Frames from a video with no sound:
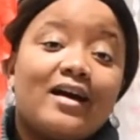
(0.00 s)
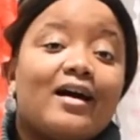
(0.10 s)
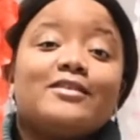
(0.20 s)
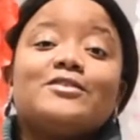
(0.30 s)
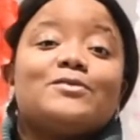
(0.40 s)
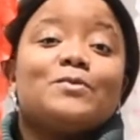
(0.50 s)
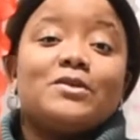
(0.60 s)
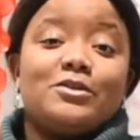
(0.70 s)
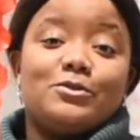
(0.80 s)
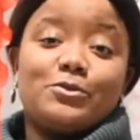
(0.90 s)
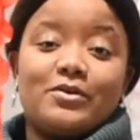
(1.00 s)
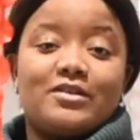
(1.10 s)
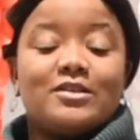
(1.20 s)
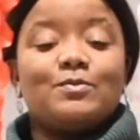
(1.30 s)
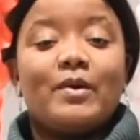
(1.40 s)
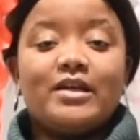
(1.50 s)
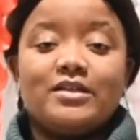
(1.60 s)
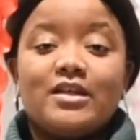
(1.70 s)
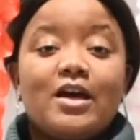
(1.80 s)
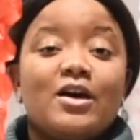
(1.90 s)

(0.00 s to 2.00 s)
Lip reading: I just want to enjoy the space.